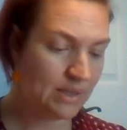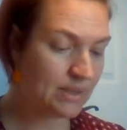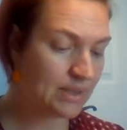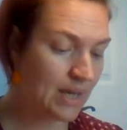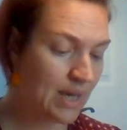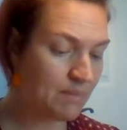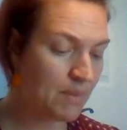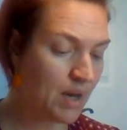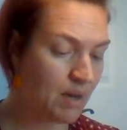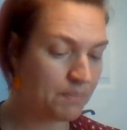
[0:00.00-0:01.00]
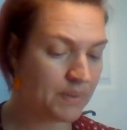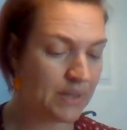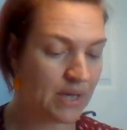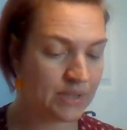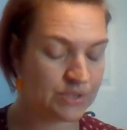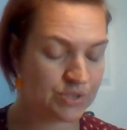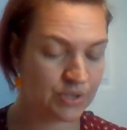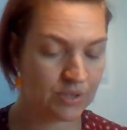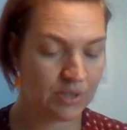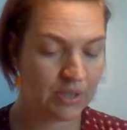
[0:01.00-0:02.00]
He came up behind
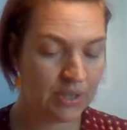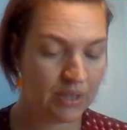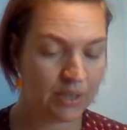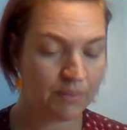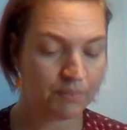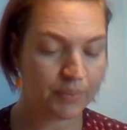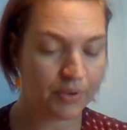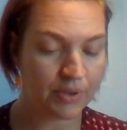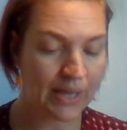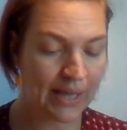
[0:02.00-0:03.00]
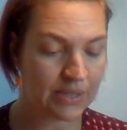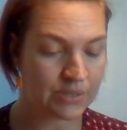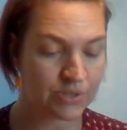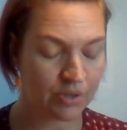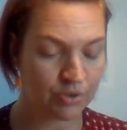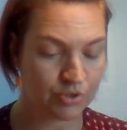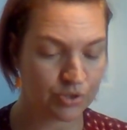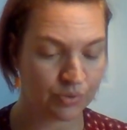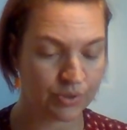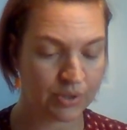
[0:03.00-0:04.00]
her and put a hand on her
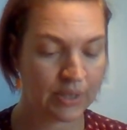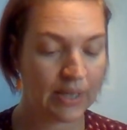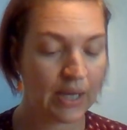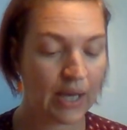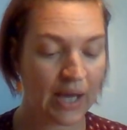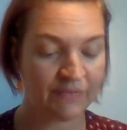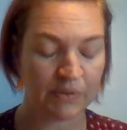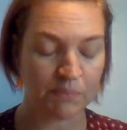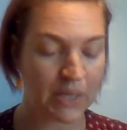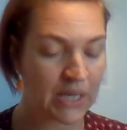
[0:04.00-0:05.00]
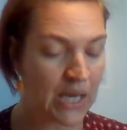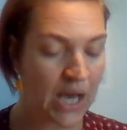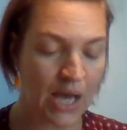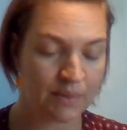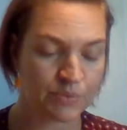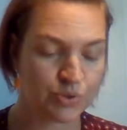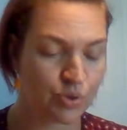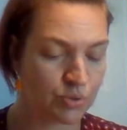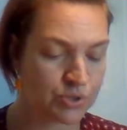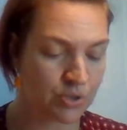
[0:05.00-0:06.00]
shoulder. "Ivy Maria, I am
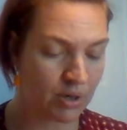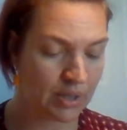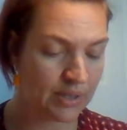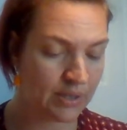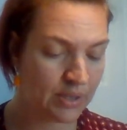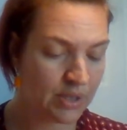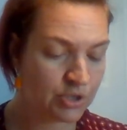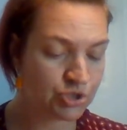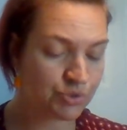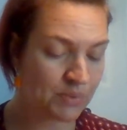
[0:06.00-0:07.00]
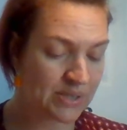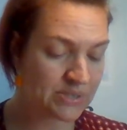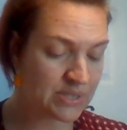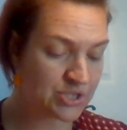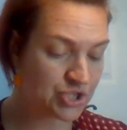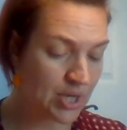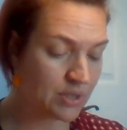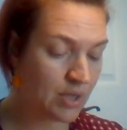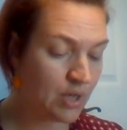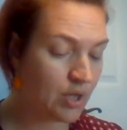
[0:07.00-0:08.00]
so sorry." She ran to the
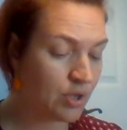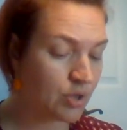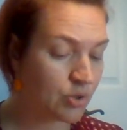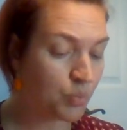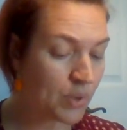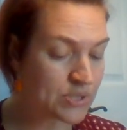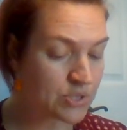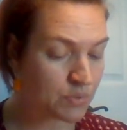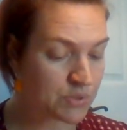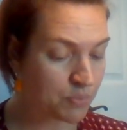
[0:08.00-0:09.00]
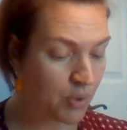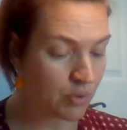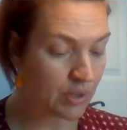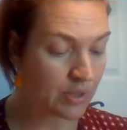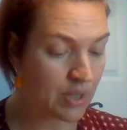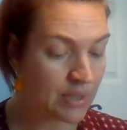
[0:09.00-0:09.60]
shed. The window was broken.